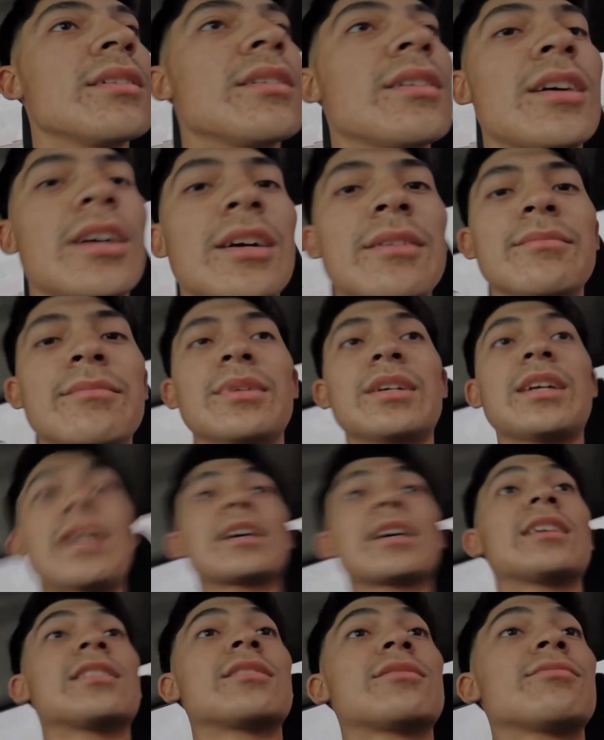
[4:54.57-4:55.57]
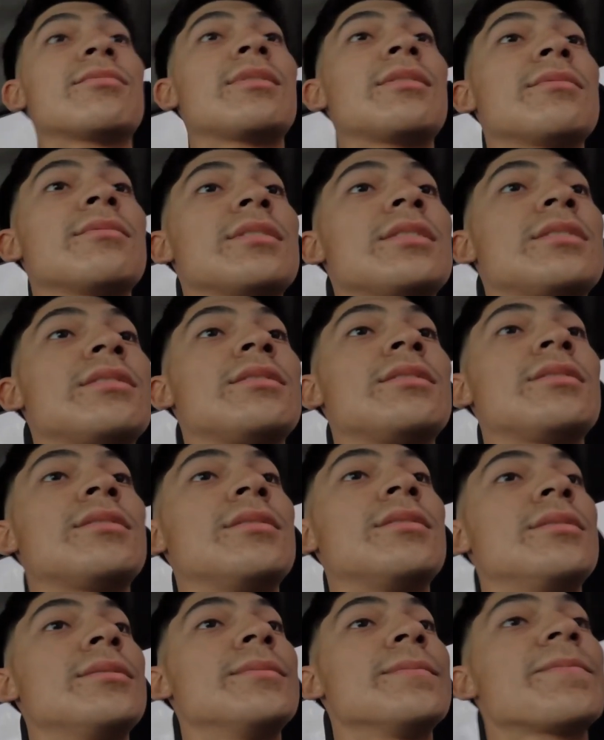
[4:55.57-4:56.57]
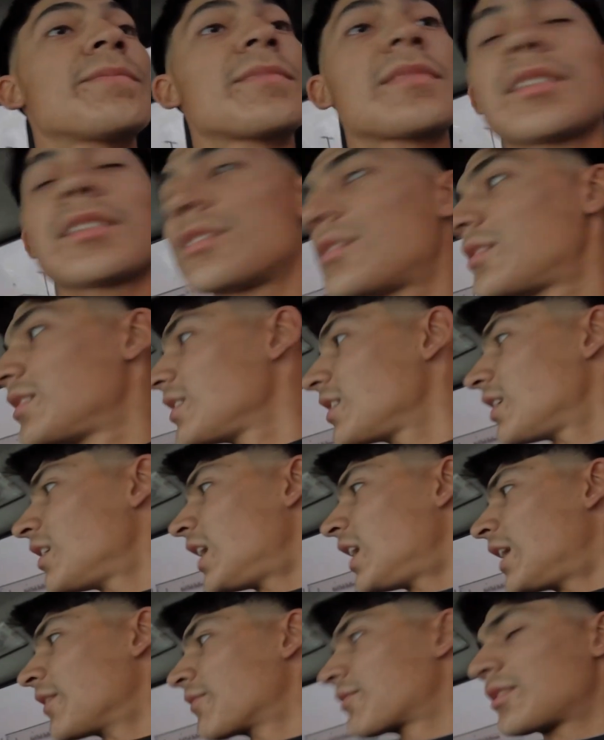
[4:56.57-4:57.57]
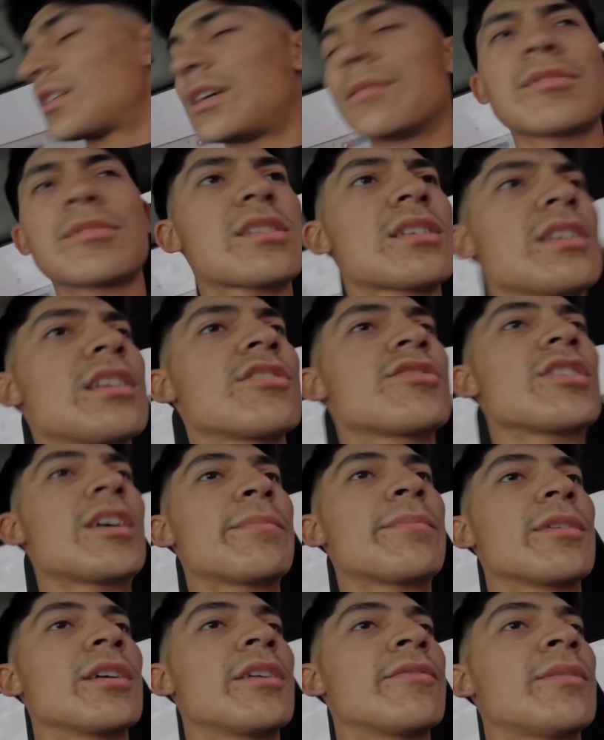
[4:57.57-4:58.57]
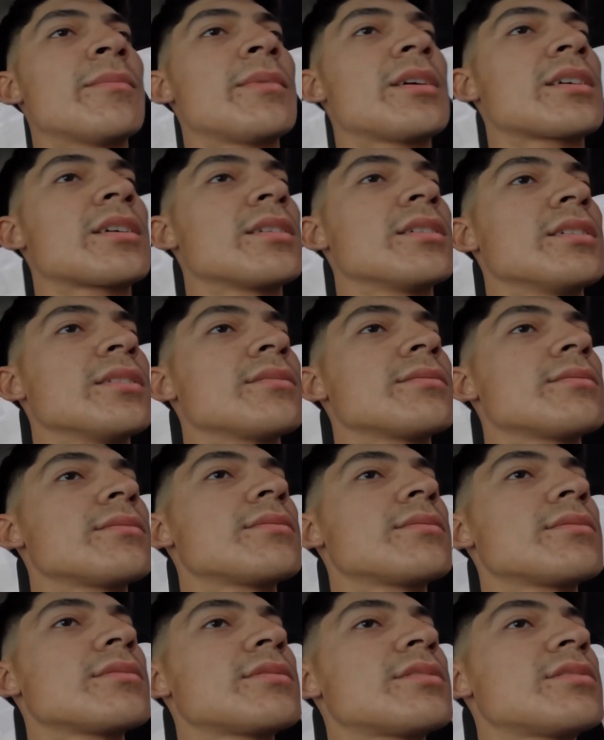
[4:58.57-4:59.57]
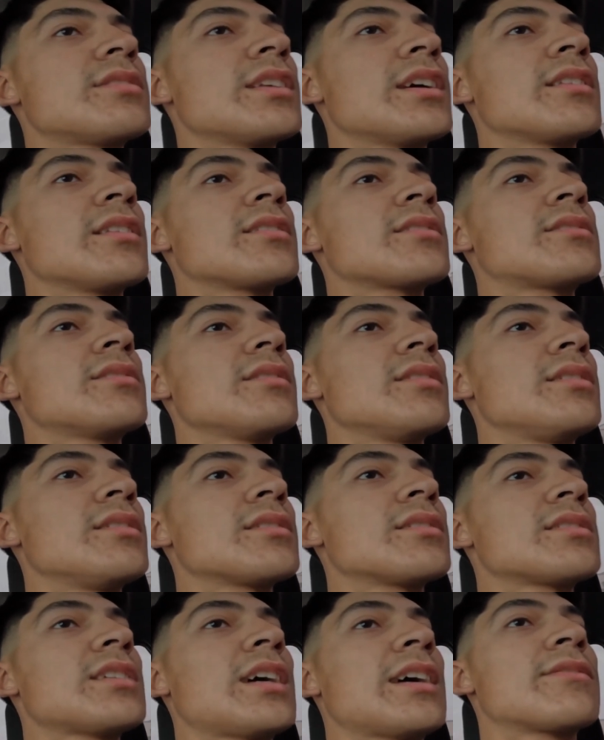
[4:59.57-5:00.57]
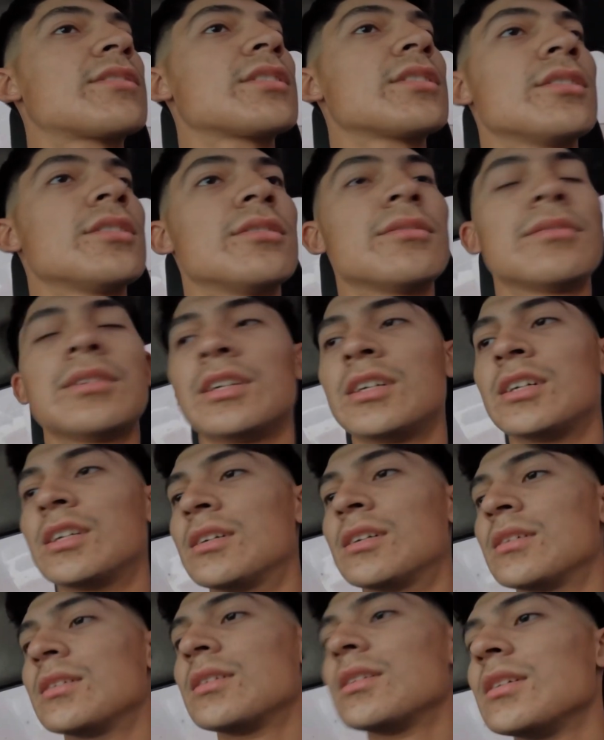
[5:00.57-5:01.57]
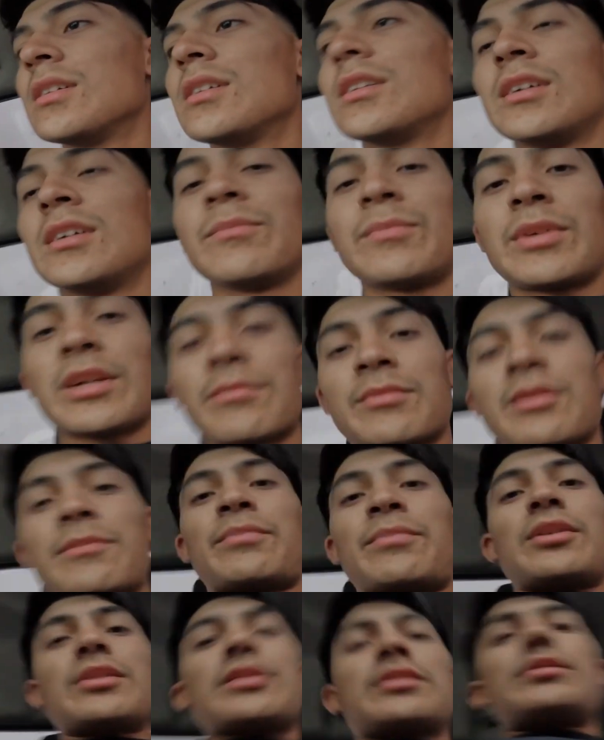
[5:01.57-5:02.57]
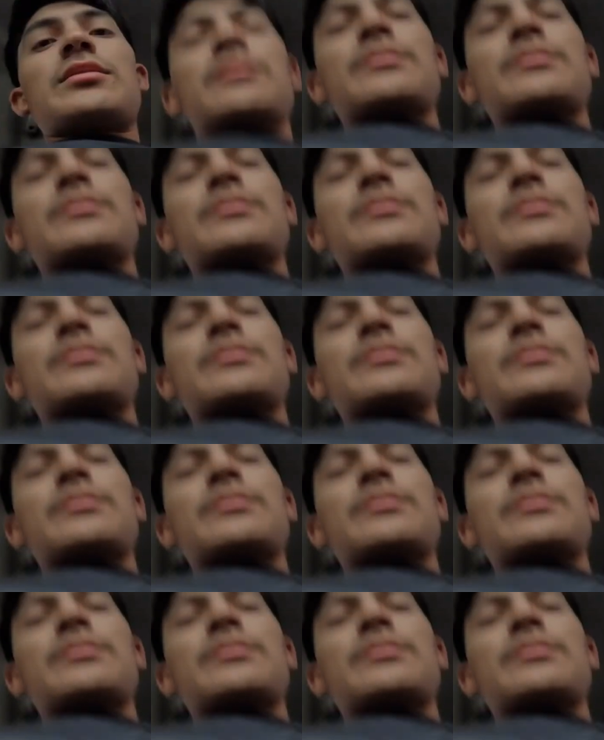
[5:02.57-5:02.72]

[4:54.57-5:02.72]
All right, but yeah, guys, we will see y'all after. I'm just gonna drop it off. I'm not gonna stay there too long because I have to go pick up the part